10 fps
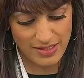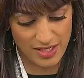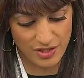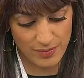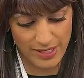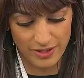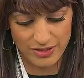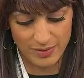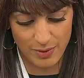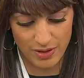Sasha
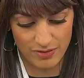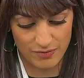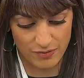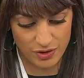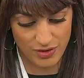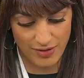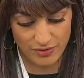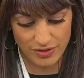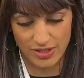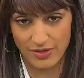Baker, departed for
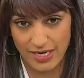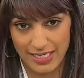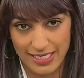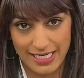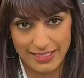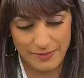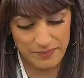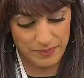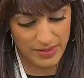travel to the United Kingdom.